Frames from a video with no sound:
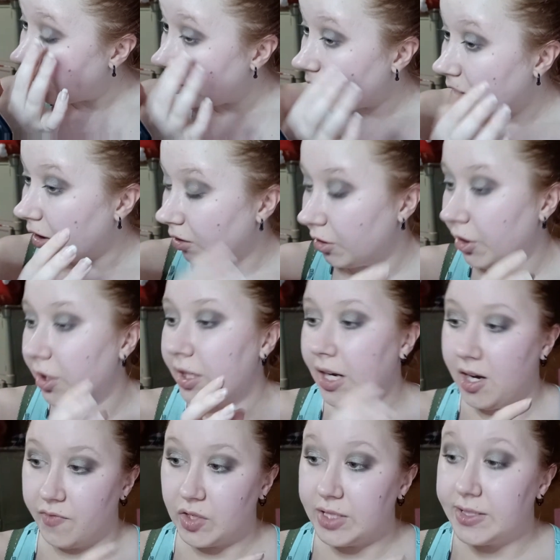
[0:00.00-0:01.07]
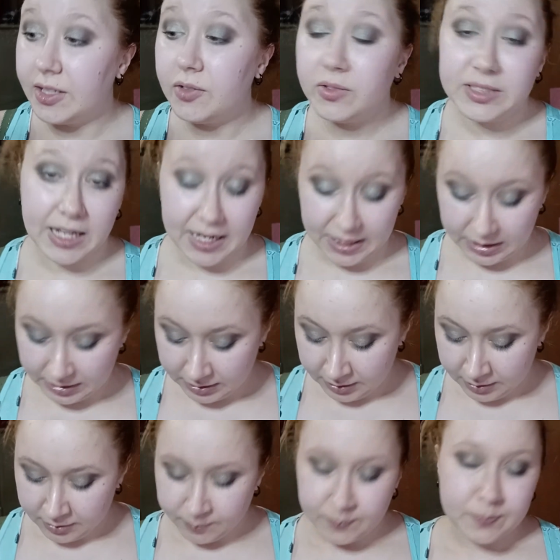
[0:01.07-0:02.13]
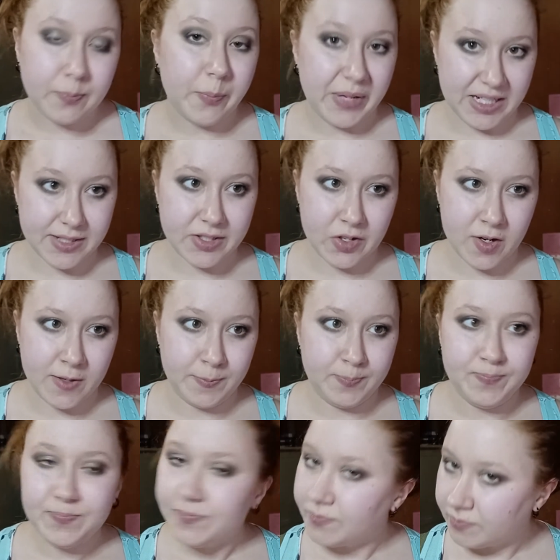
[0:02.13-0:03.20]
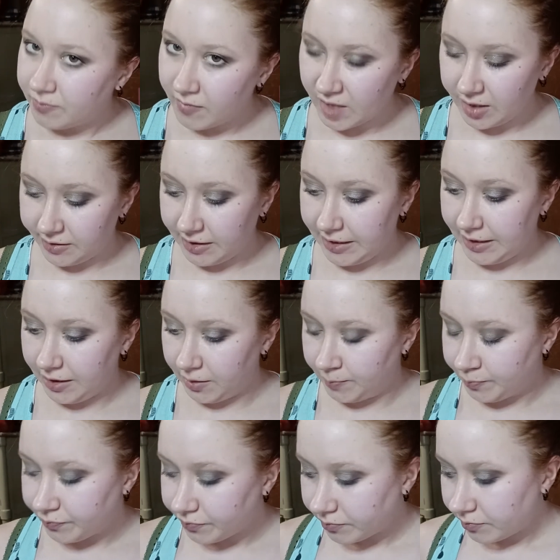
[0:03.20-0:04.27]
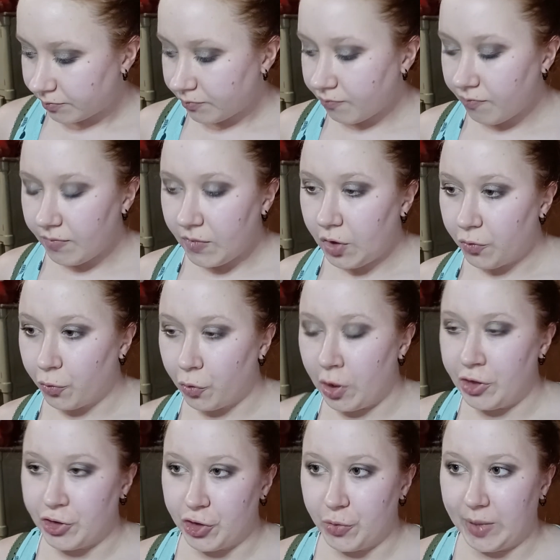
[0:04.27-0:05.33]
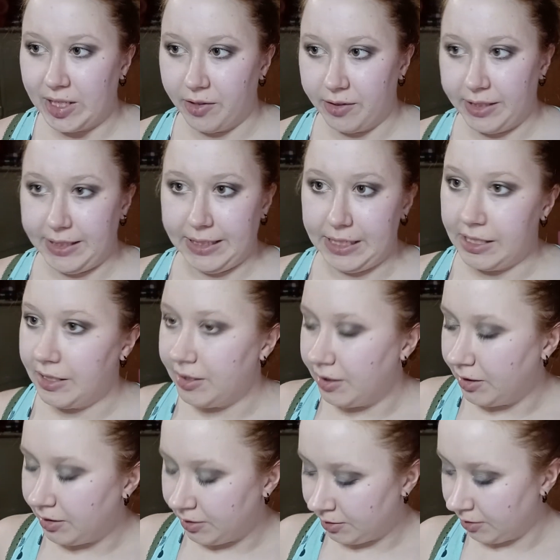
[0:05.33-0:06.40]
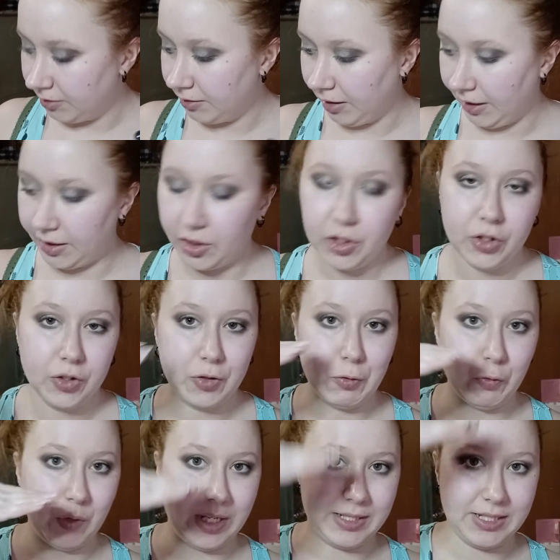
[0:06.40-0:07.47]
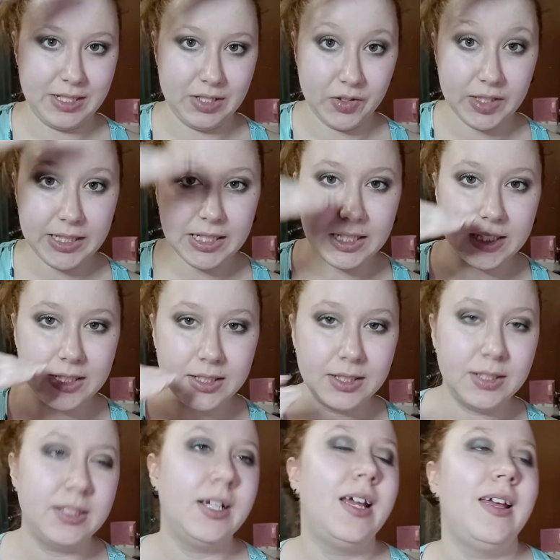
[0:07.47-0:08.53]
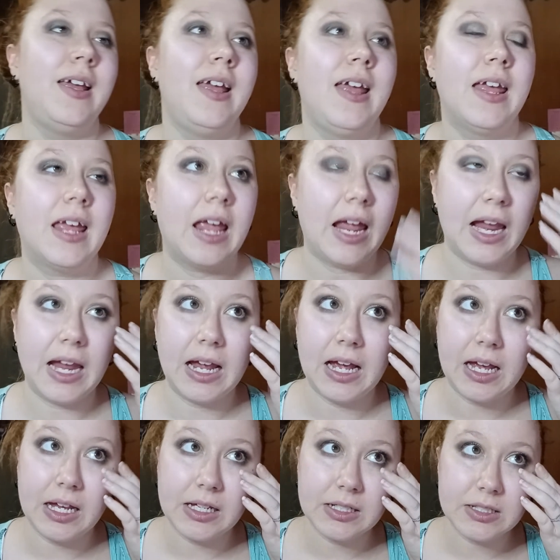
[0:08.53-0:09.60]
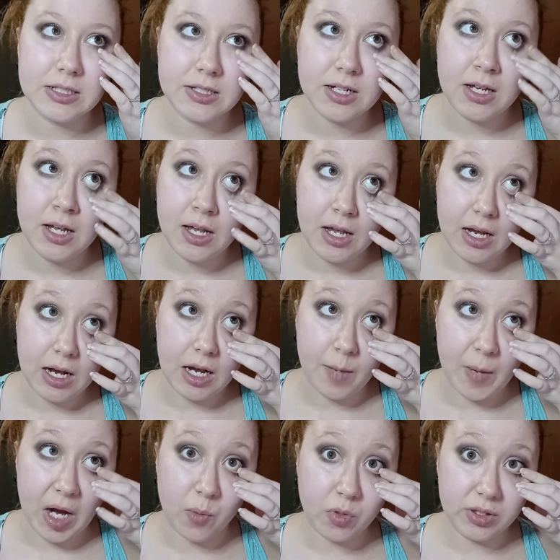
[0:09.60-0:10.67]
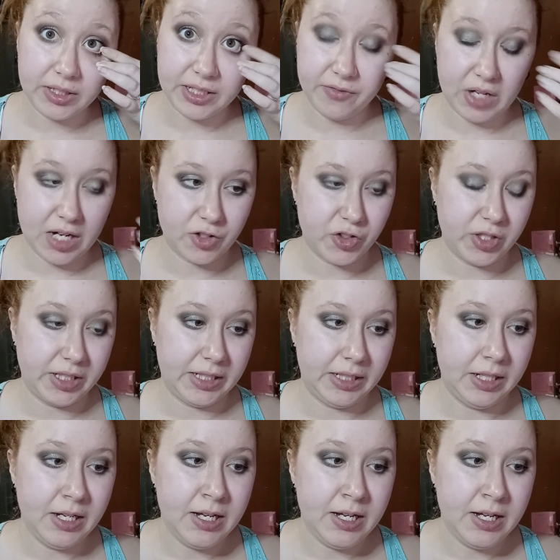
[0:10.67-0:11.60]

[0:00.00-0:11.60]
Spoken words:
a look every single day based on the Grunguary like criteria. And I will leave, actually,